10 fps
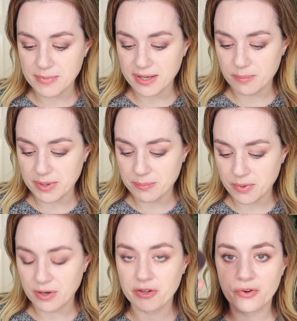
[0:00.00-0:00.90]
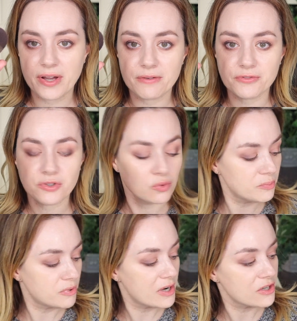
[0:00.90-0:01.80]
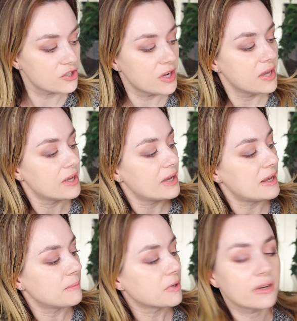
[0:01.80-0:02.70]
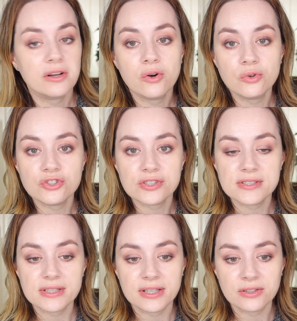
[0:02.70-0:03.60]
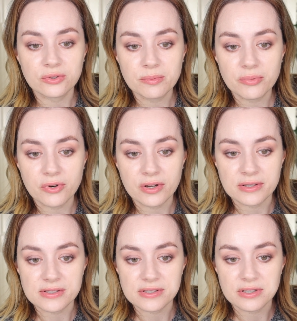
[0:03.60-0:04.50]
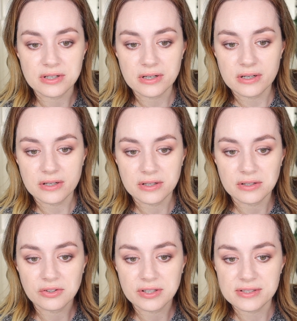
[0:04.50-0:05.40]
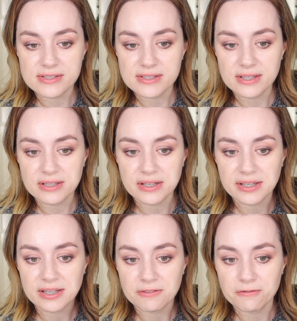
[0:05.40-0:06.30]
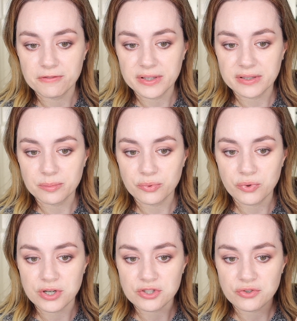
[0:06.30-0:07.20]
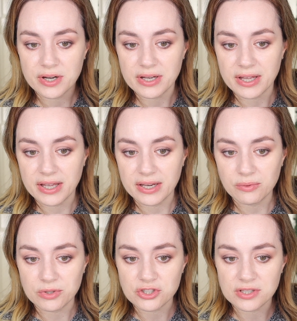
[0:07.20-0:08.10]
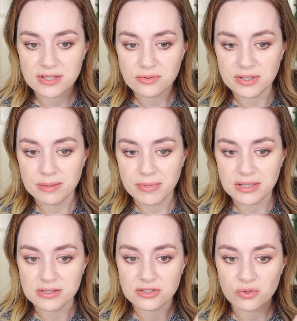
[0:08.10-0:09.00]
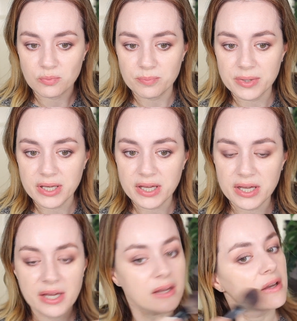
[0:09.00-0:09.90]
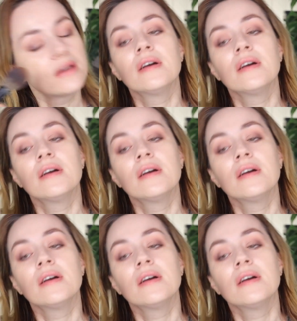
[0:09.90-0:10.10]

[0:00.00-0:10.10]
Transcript: Makeup by Mario F2 brush, and I'm gonna go just into the bronzer. You can see that I can fit the brush right in, which that's why they made it so big.